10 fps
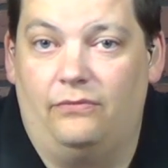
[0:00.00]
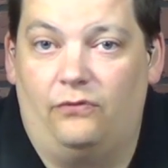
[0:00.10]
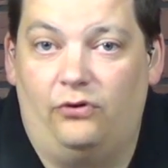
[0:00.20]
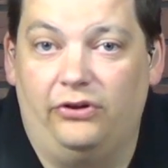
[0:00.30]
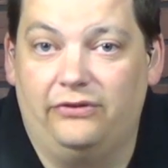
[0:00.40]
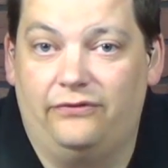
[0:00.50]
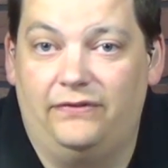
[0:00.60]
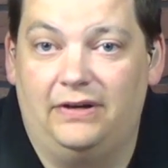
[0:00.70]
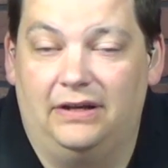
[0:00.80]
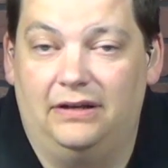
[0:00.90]
really
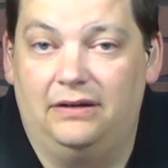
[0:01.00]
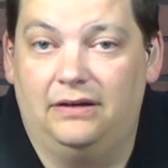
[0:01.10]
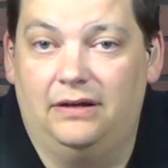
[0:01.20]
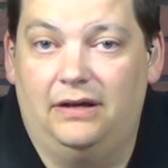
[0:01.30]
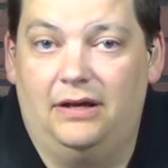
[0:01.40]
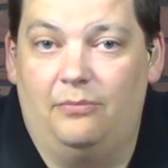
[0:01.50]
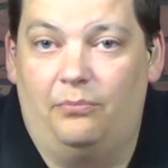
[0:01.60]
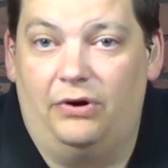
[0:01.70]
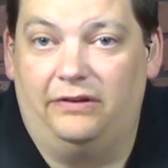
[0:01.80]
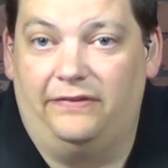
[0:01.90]
fit in,
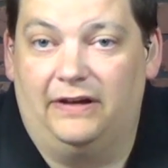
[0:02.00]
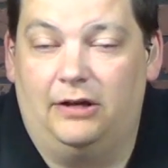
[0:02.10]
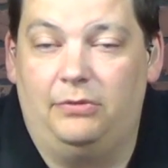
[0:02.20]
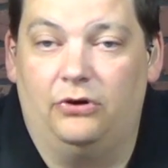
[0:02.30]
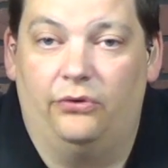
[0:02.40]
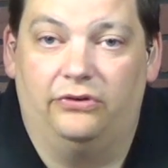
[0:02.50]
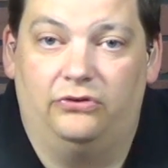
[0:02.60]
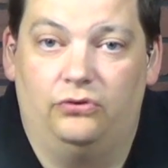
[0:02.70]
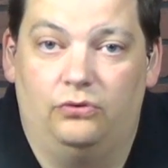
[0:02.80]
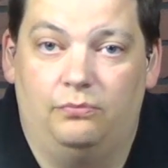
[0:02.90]
but they could be going
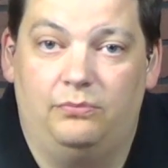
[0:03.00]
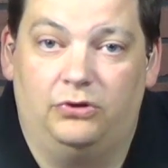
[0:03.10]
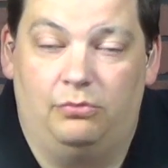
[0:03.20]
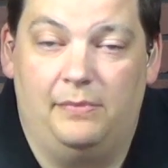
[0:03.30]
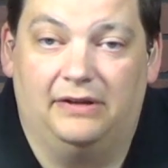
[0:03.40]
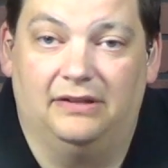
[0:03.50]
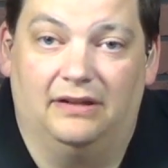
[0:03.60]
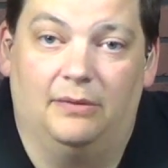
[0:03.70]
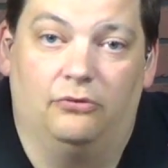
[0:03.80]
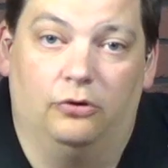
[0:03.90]
to be mixing
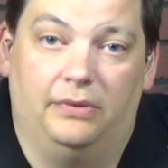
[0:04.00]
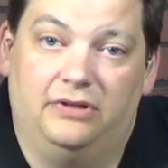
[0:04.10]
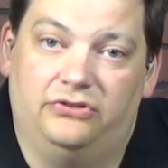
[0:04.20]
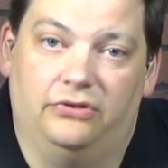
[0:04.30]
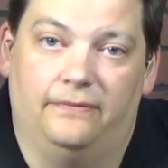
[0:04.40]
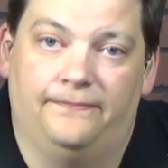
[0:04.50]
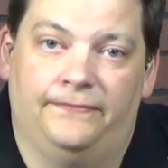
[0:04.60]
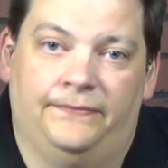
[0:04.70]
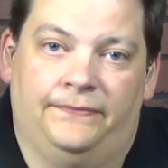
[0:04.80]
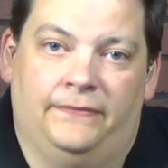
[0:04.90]
that up a little bit. So
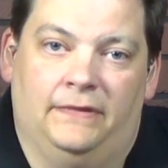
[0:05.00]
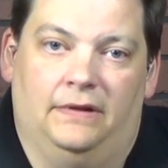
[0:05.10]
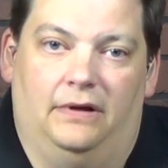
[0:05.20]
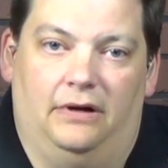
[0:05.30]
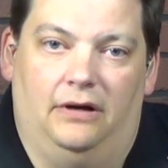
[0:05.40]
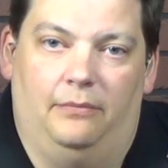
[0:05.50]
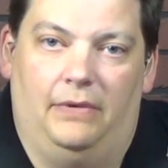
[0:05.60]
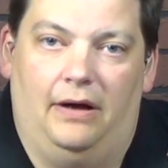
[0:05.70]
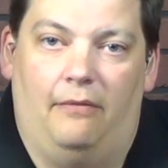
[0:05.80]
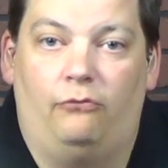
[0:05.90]

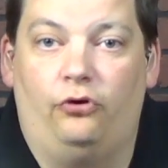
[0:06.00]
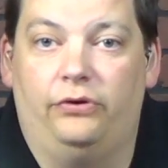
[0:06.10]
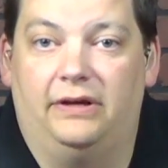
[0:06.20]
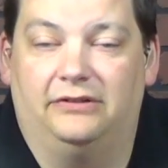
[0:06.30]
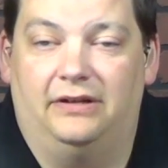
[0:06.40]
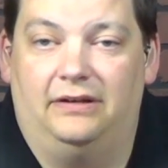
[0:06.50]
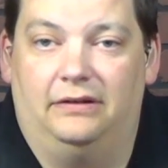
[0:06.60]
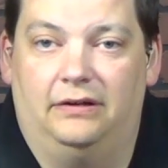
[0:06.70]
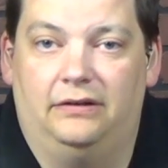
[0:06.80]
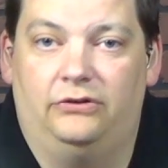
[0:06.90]
I'm really
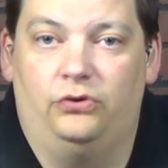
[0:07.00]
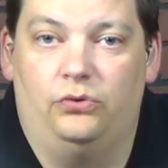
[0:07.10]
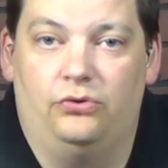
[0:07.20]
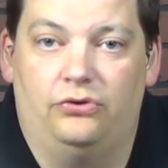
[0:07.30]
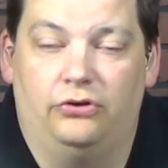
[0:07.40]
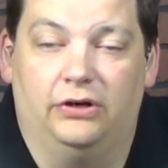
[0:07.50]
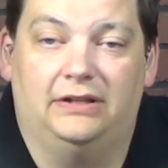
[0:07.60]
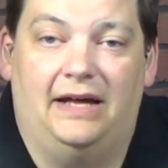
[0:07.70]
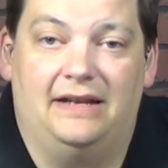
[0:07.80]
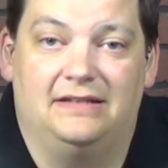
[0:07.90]
excited to look at
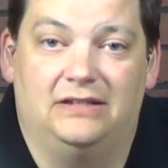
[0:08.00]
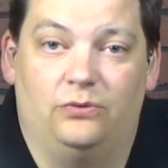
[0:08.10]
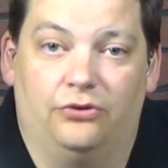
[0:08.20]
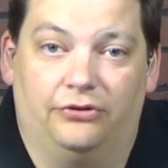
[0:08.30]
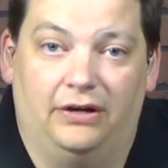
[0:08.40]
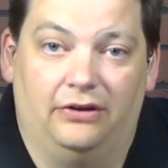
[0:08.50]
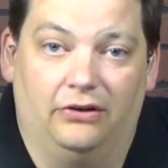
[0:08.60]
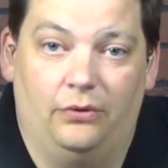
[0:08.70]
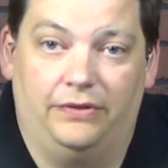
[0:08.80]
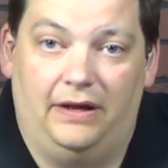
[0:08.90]
that and see where they're trying to
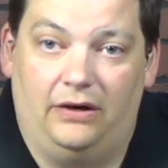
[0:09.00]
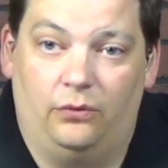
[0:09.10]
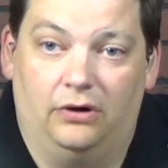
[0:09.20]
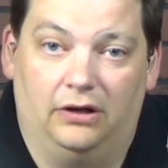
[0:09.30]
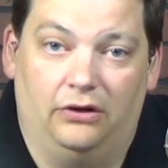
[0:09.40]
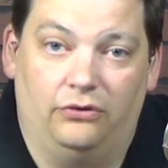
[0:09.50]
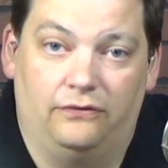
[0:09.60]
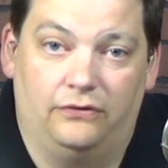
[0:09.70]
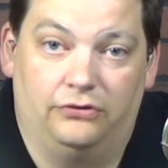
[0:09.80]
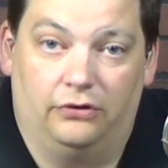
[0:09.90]
go with that and where it can go in the
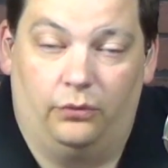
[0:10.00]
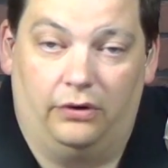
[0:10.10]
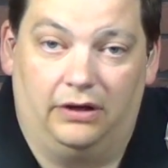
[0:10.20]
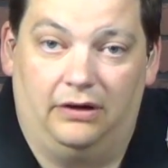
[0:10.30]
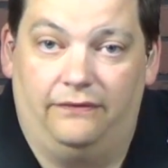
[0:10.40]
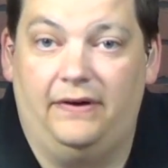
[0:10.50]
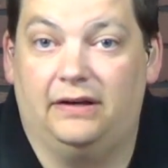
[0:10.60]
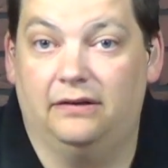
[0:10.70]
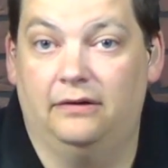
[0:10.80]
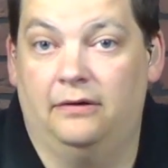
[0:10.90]
future and where it can
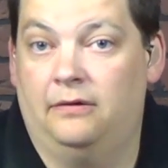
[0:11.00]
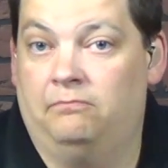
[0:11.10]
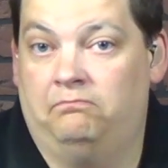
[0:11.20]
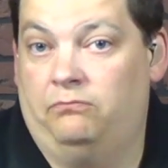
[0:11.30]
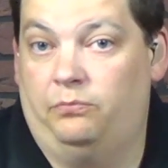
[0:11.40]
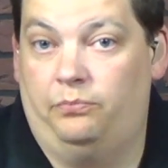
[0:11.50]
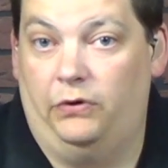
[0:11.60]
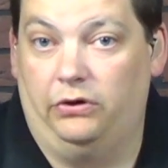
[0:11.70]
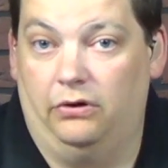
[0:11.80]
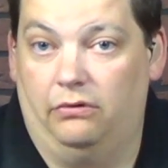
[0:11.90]
affect,
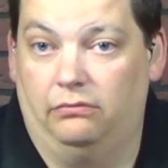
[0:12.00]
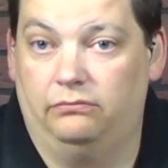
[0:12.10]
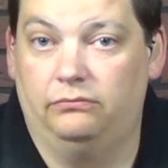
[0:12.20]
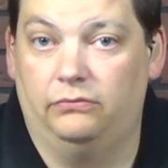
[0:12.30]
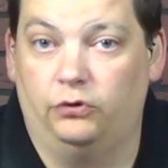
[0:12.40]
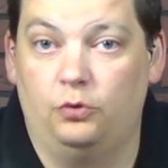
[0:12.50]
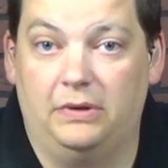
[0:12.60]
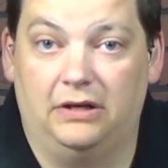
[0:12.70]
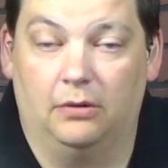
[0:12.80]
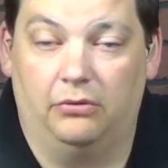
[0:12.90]
new
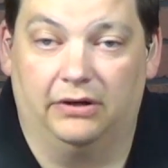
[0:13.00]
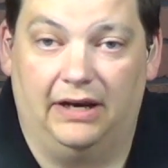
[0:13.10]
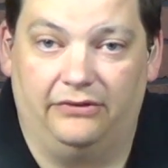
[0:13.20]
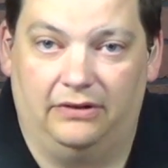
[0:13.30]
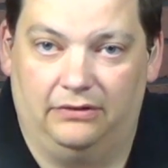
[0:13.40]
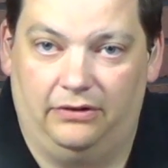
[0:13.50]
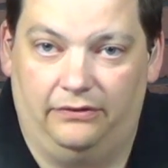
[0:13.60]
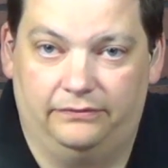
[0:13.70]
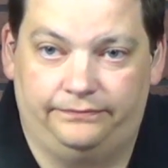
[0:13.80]
media broadcasting stuff.